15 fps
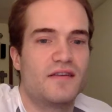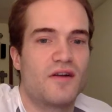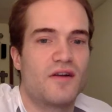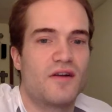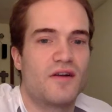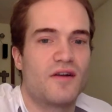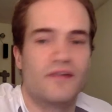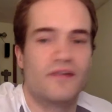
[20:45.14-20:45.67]
how
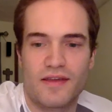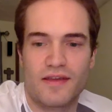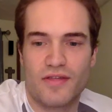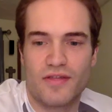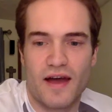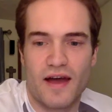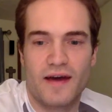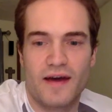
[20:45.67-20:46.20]
you like
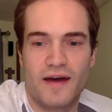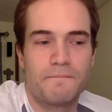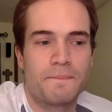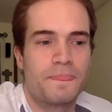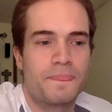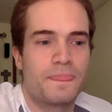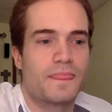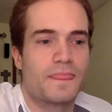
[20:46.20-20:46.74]
that.
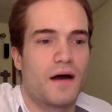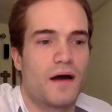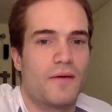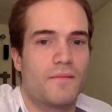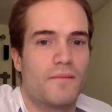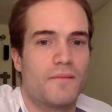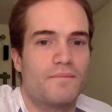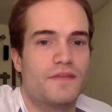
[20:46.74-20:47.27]

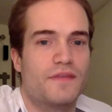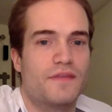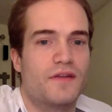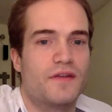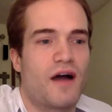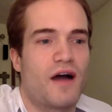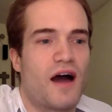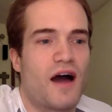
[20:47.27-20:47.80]

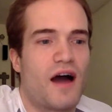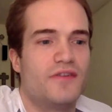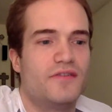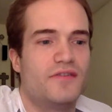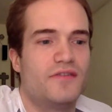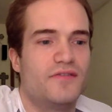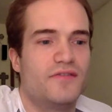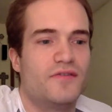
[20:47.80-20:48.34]
How do
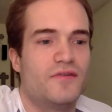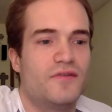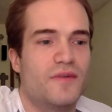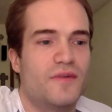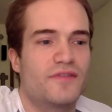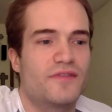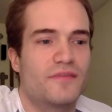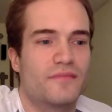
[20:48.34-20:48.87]
you do
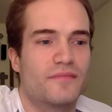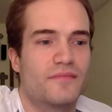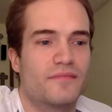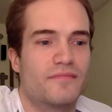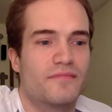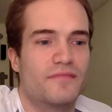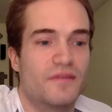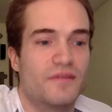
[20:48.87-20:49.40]
with
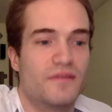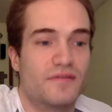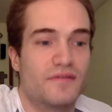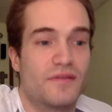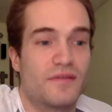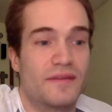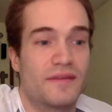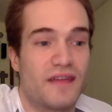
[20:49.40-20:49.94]
some
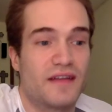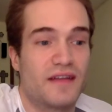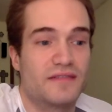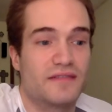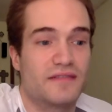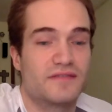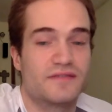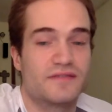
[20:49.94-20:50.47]

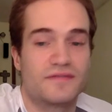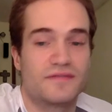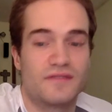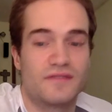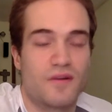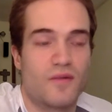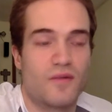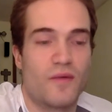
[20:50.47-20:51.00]
intense,
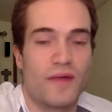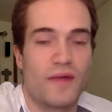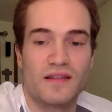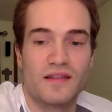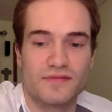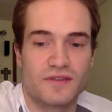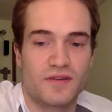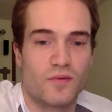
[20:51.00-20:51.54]

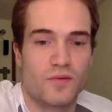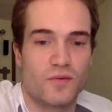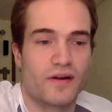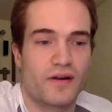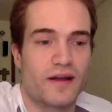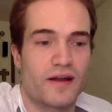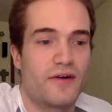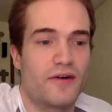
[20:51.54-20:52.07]
weightlifting
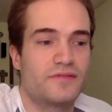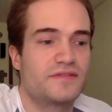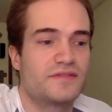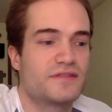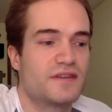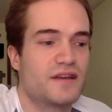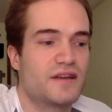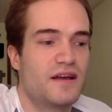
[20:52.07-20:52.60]

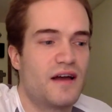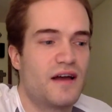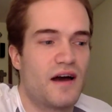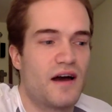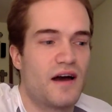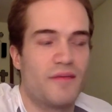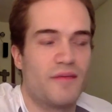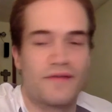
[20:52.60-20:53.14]
workouts?
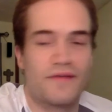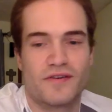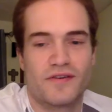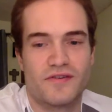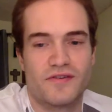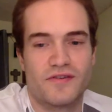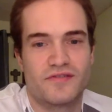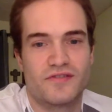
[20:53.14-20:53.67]
If you're
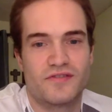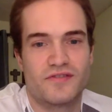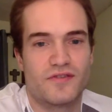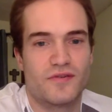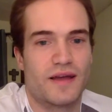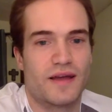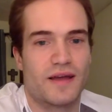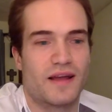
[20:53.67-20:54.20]
used to
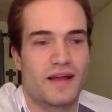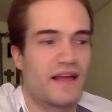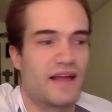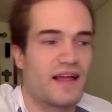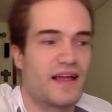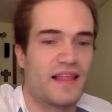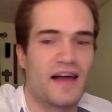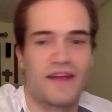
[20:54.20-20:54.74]
doing
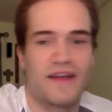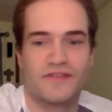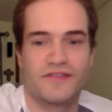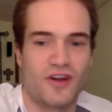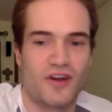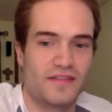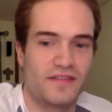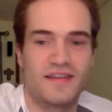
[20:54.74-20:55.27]
like a lot of
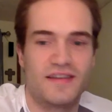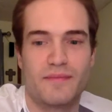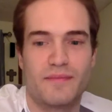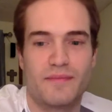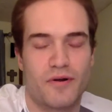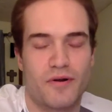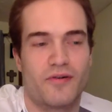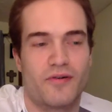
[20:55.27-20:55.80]
Shaun T
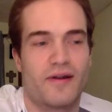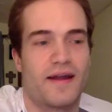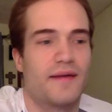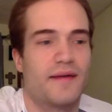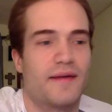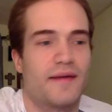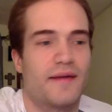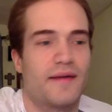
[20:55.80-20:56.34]

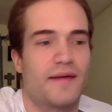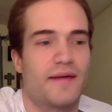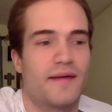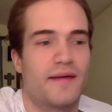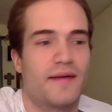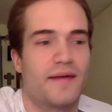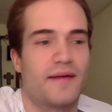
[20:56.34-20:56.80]
programs, then